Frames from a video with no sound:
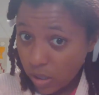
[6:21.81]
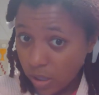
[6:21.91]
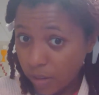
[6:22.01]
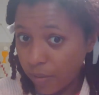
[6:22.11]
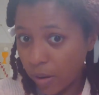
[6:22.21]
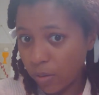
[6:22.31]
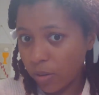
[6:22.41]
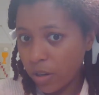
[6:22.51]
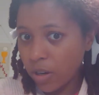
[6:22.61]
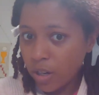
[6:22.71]
If I were
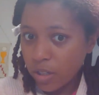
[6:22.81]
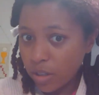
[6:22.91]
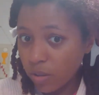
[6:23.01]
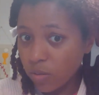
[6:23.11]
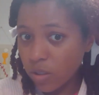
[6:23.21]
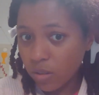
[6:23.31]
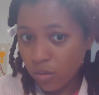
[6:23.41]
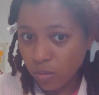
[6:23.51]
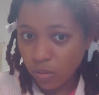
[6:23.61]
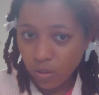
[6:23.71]
to use a
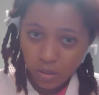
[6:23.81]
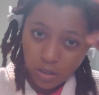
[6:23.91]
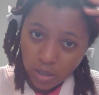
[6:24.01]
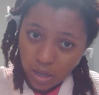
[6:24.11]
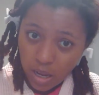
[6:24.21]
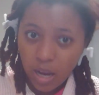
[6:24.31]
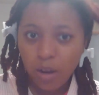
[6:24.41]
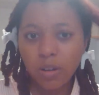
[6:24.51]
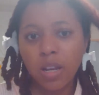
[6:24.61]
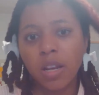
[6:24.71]
tool,
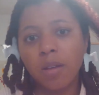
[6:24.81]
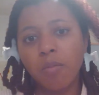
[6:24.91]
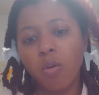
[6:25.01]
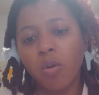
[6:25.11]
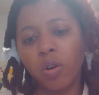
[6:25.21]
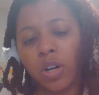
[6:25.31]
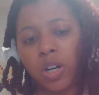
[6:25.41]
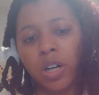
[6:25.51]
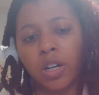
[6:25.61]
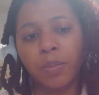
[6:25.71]
I would get a more